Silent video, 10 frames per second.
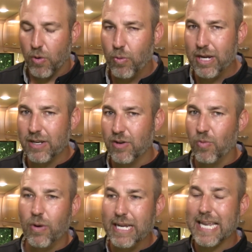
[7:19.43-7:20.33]

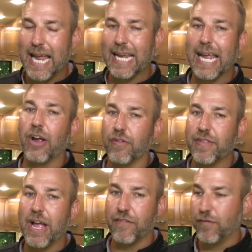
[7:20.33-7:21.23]
We take care of
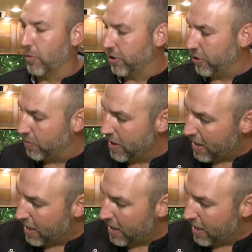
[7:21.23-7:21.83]
that for you.